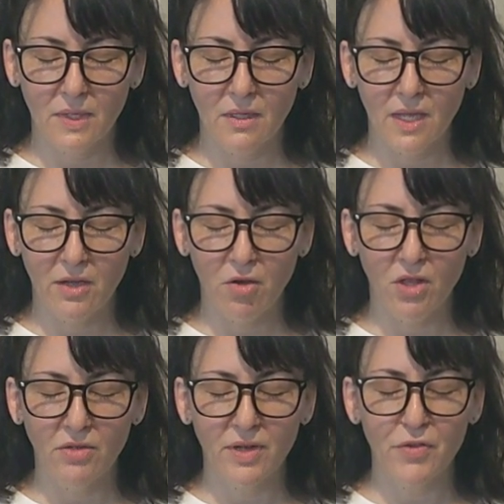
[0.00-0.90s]
And like
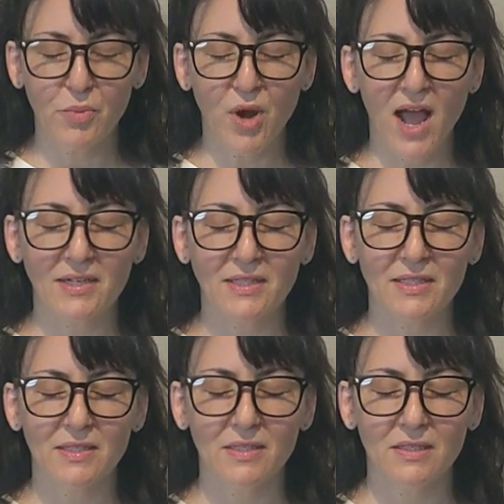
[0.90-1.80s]
all our other
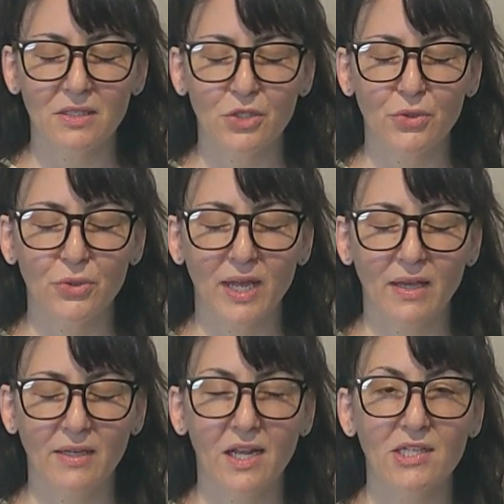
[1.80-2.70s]
practices, you
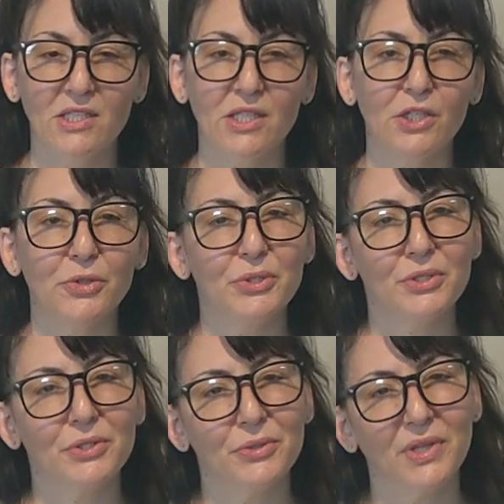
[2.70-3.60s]
can continue
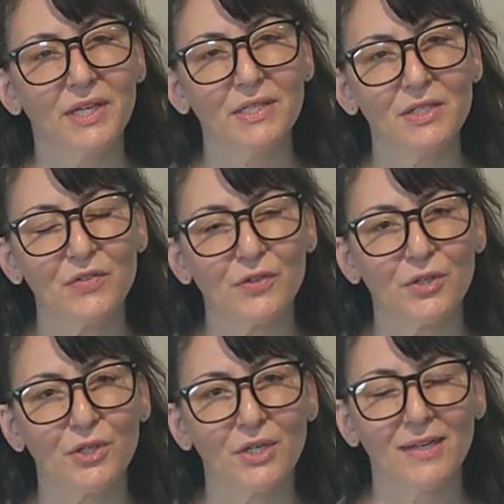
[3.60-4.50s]
to do this
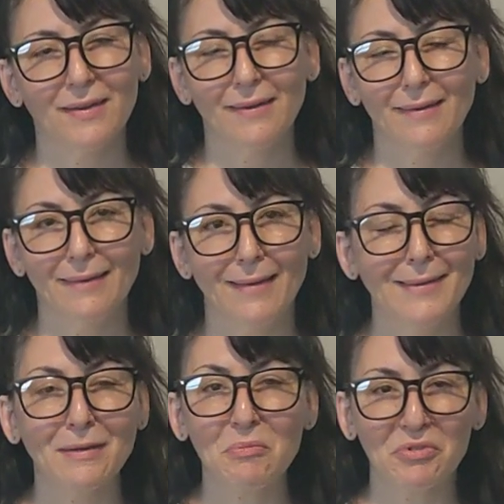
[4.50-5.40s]
for
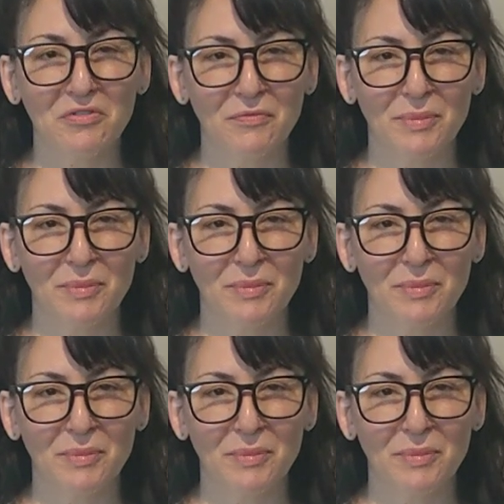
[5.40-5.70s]
any number of